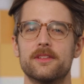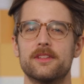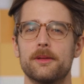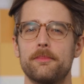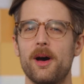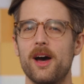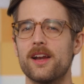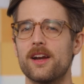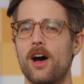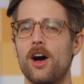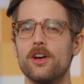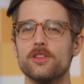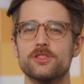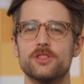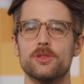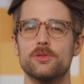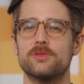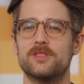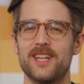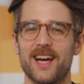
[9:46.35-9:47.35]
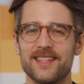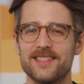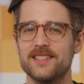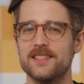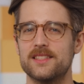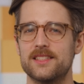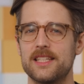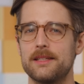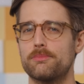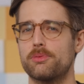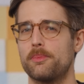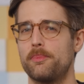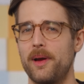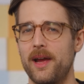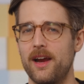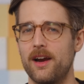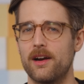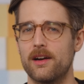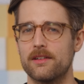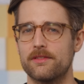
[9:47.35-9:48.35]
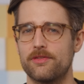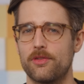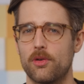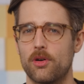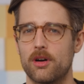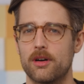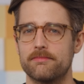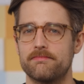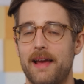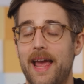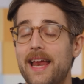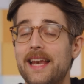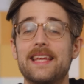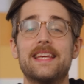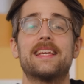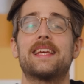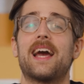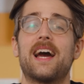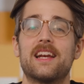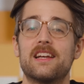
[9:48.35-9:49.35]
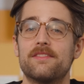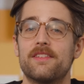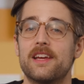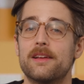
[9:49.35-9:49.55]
the bot also doesn't seem prepared for any kind of